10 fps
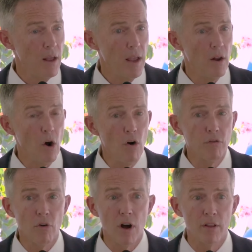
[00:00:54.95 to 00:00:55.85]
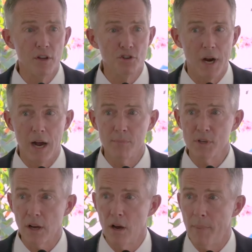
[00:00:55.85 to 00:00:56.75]
And overall, the jobs
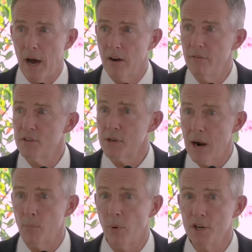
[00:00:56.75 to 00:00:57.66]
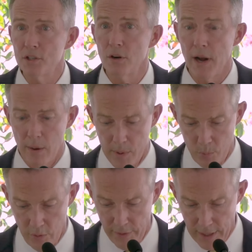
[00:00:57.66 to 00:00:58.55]
that come out of this operation here at Aberdeen
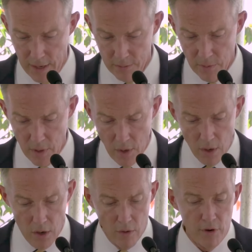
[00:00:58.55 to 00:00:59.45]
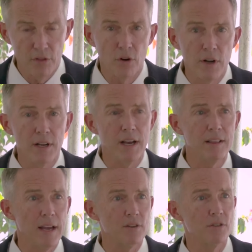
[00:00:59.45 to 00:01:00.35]
Proving Ground, over
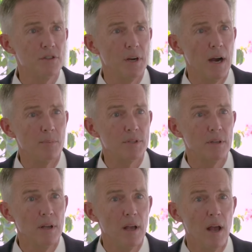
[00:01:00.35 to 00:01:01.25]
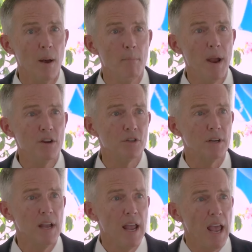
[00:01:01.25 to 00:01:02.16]
39,000 jobs. Amazing.